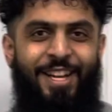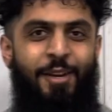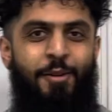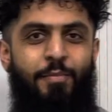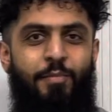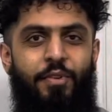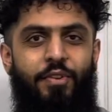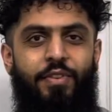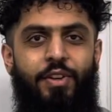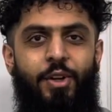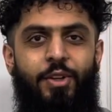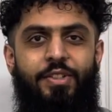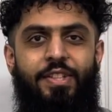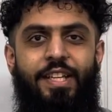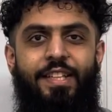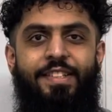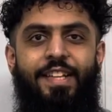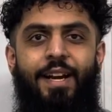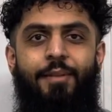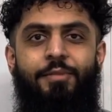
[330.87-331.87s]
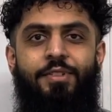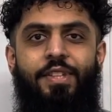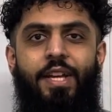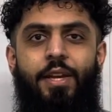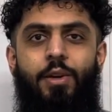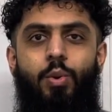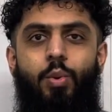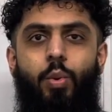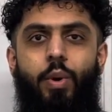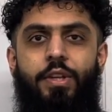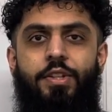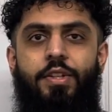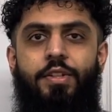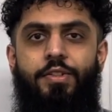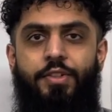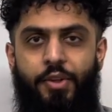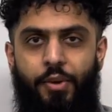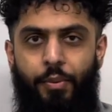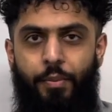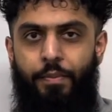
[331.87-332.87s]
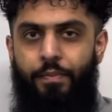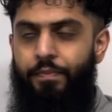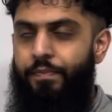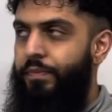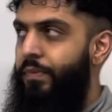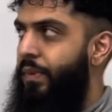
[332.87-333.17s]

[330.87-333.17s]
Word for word: Moving on to exam style question 2.